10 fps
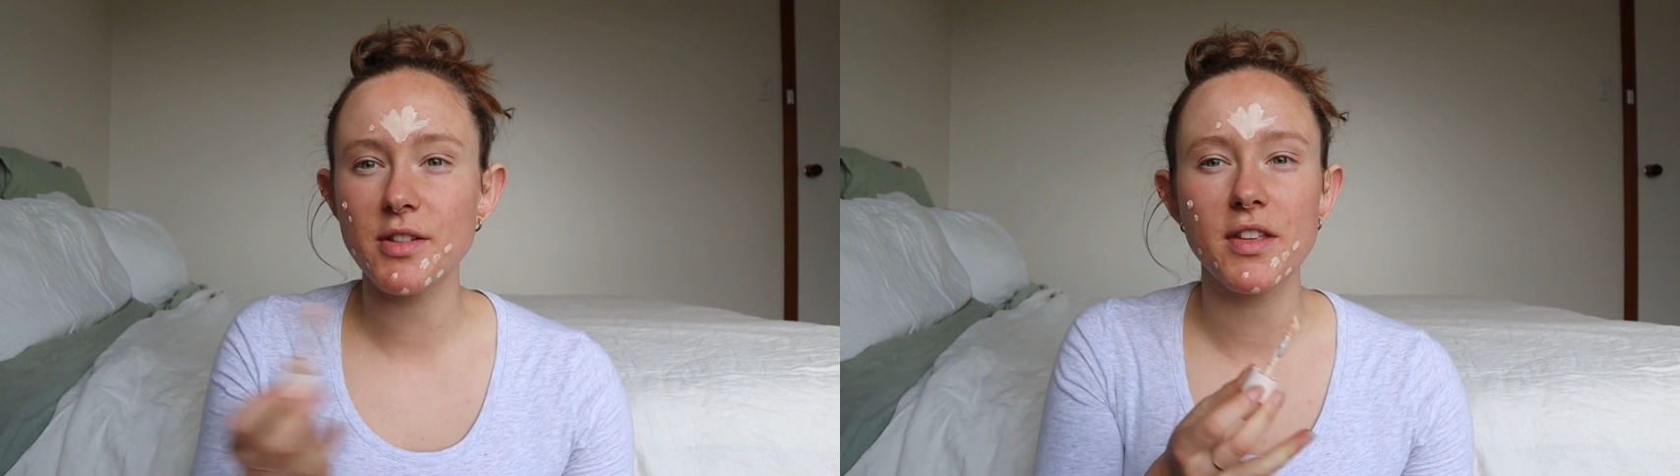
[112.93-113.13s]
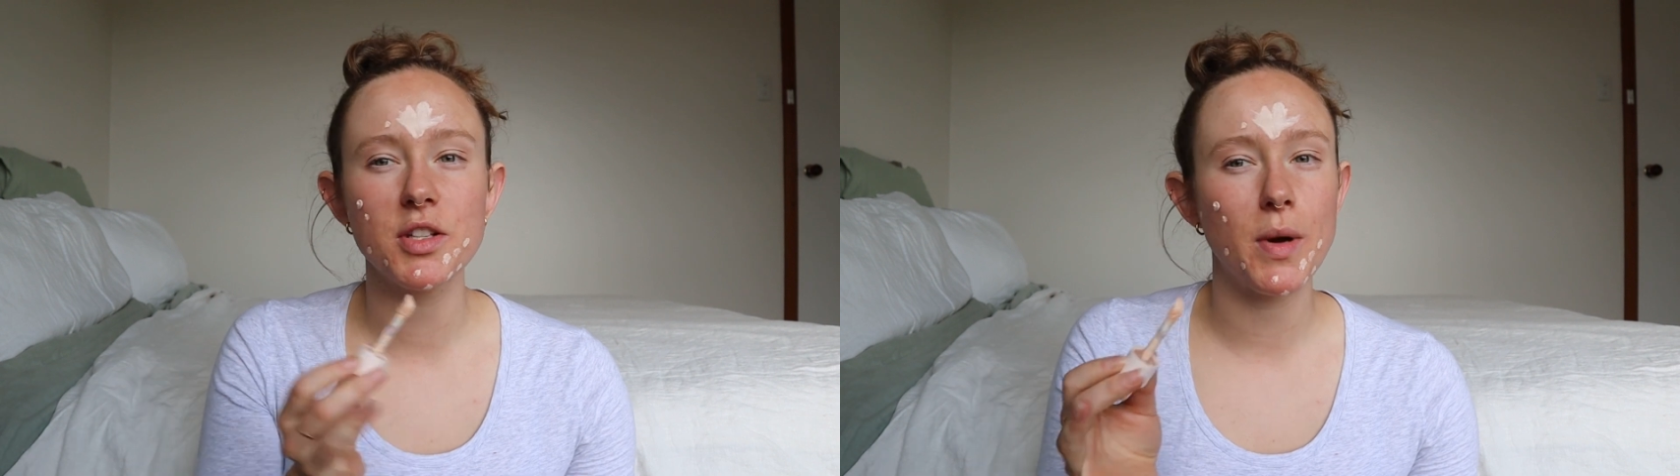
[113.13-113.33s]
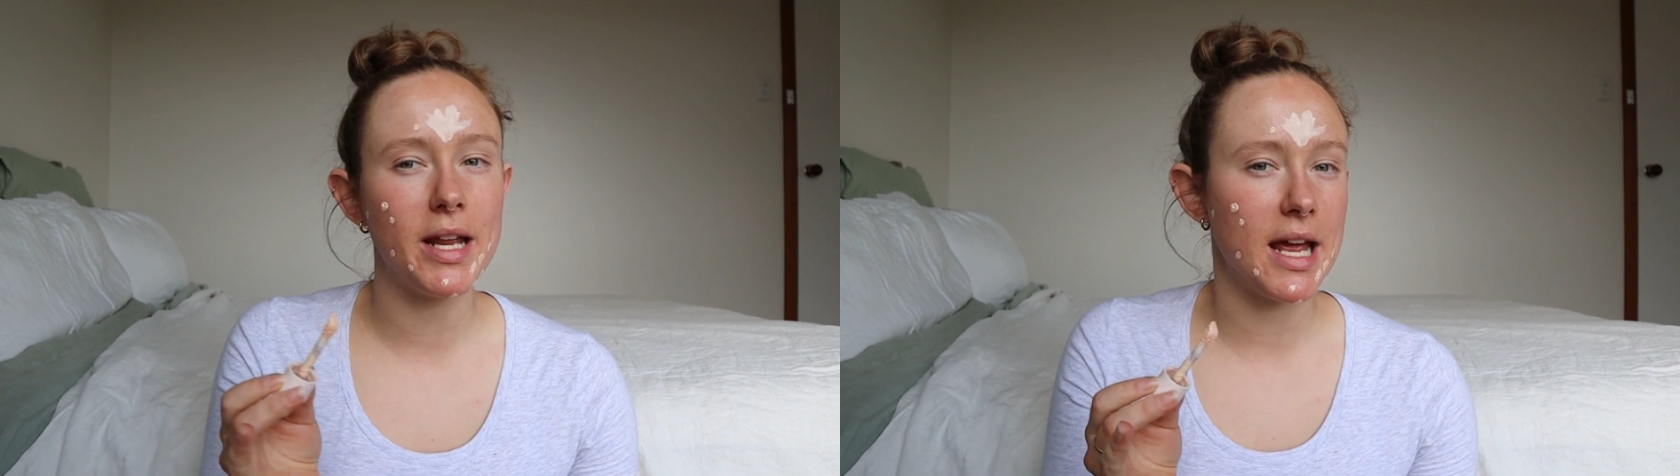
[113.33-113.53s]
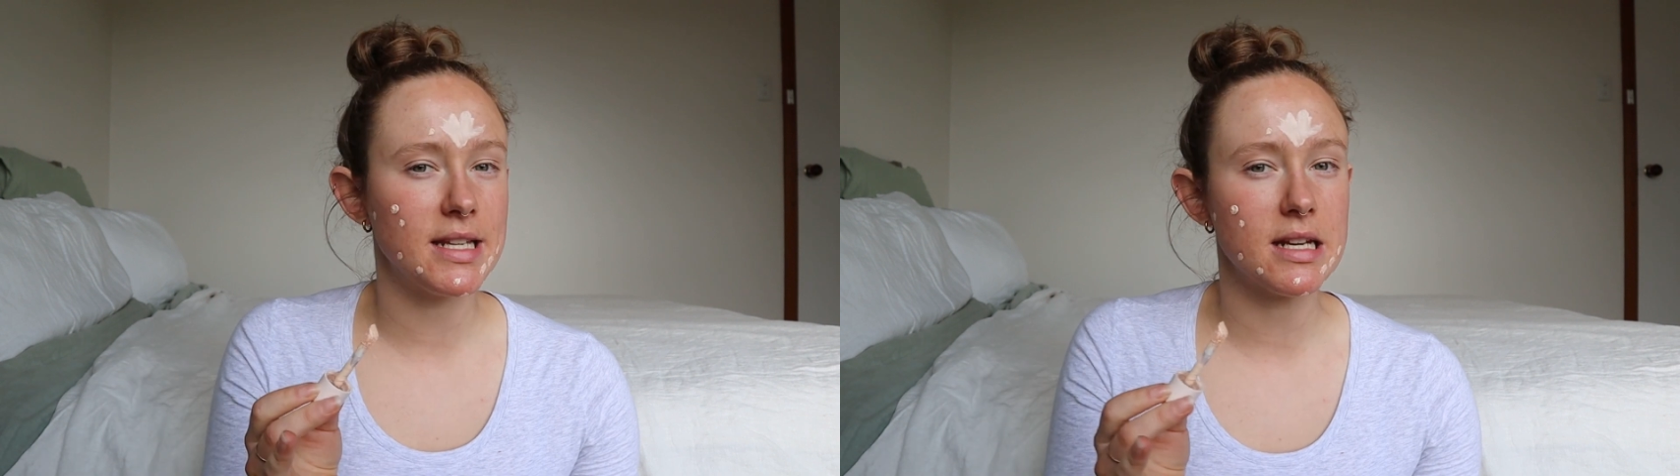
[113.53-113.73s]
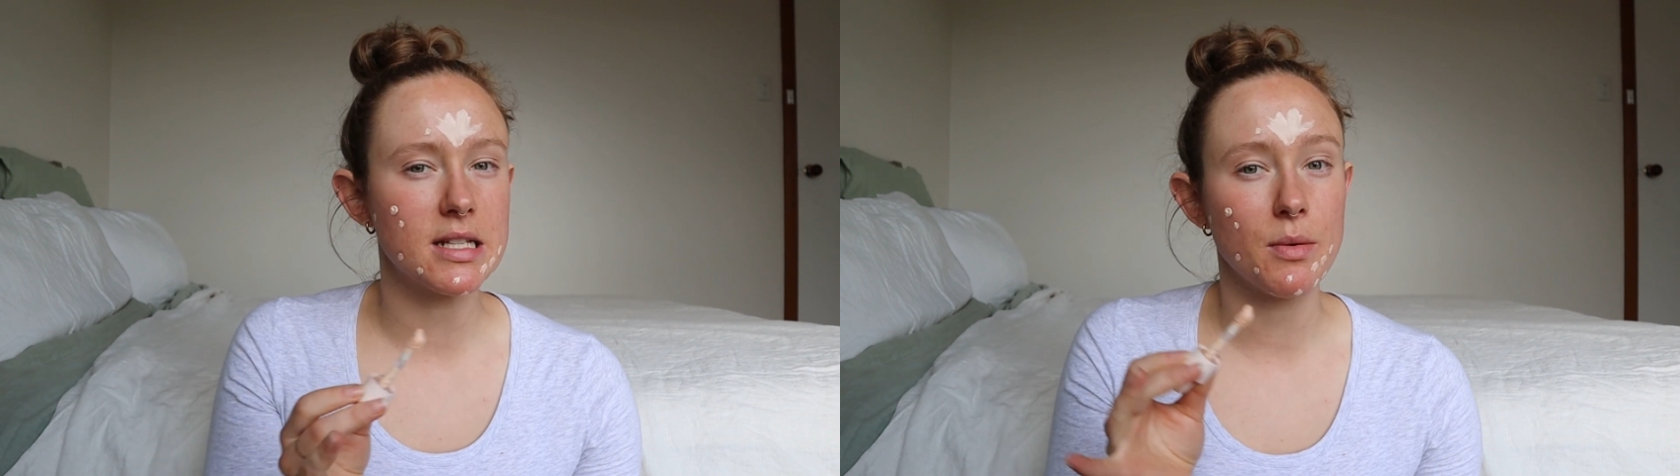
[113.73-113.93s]
so I think
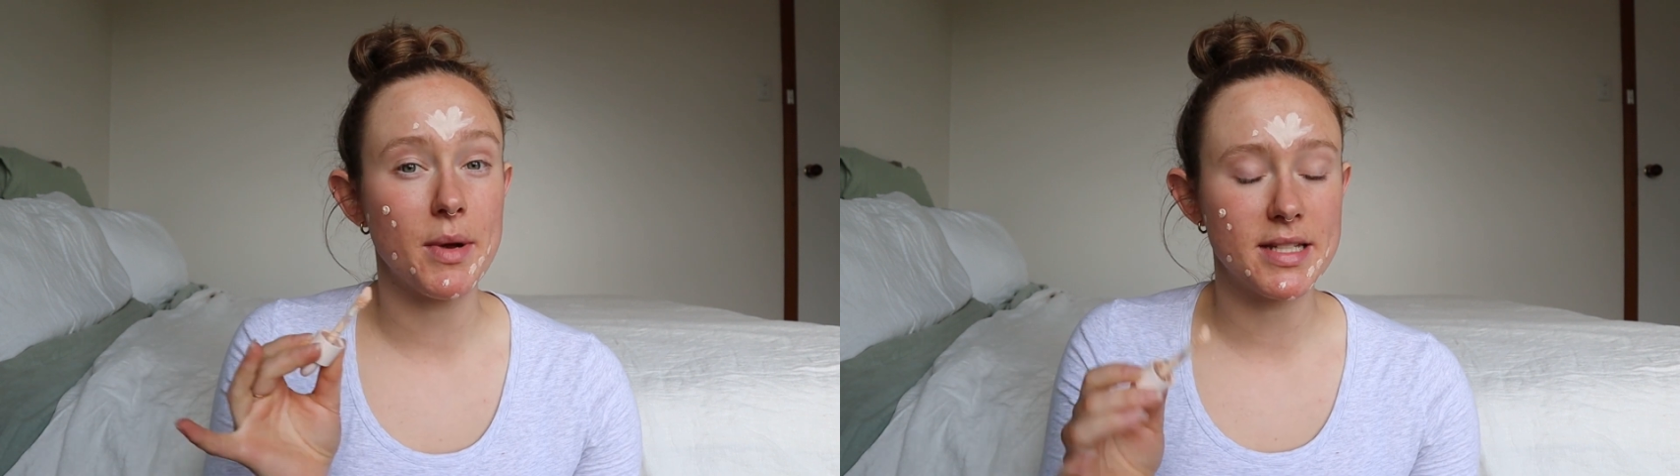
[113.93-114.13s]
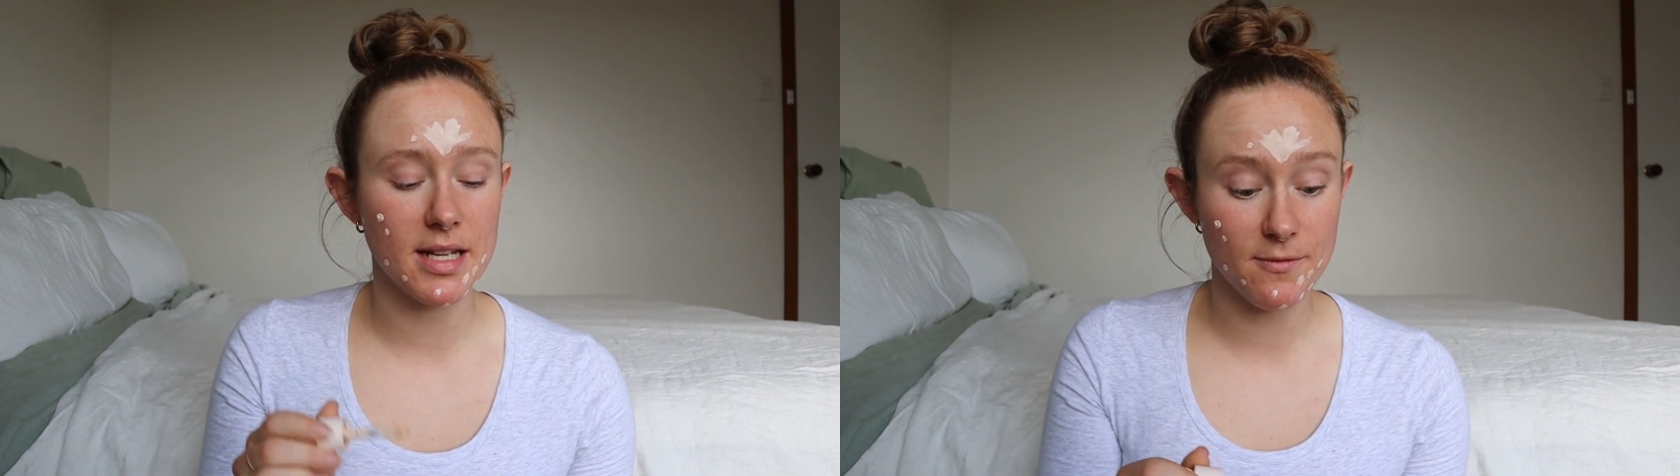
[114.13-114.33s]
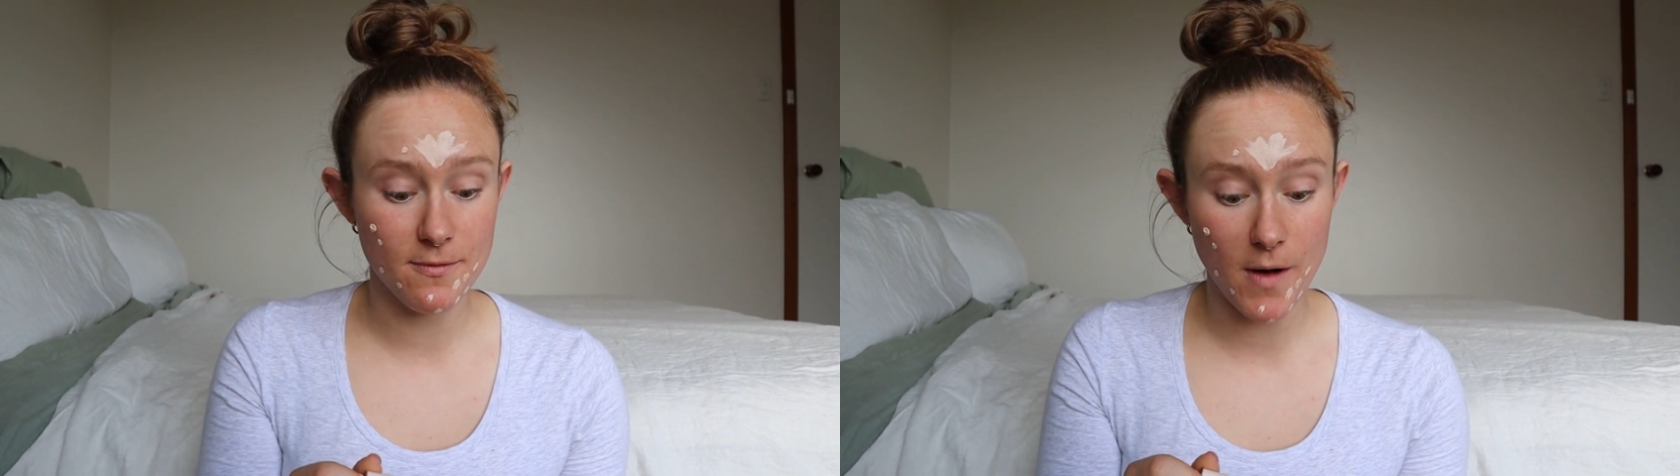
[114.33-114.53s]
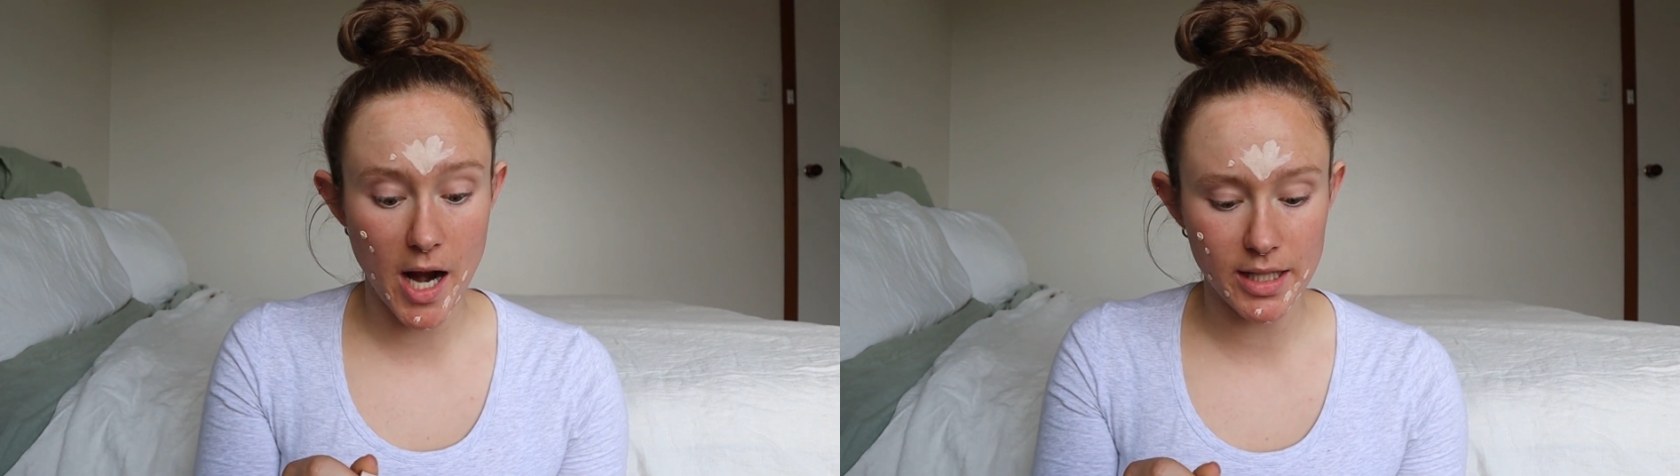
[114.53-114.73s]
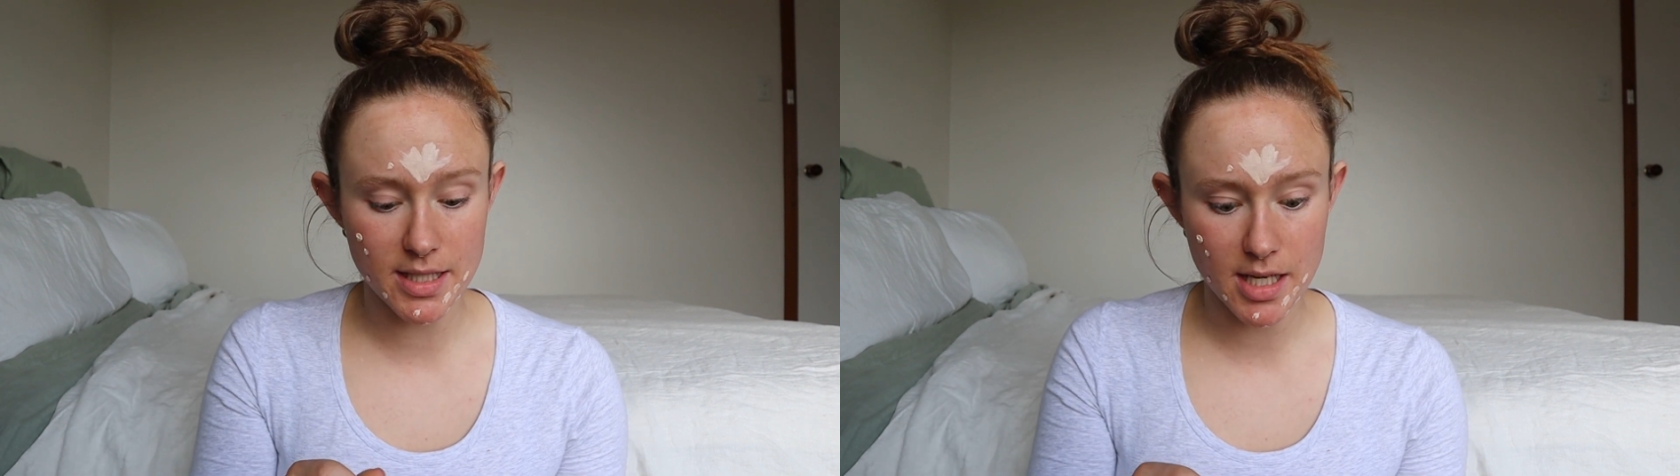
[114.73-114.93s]
2018 is when my skin finally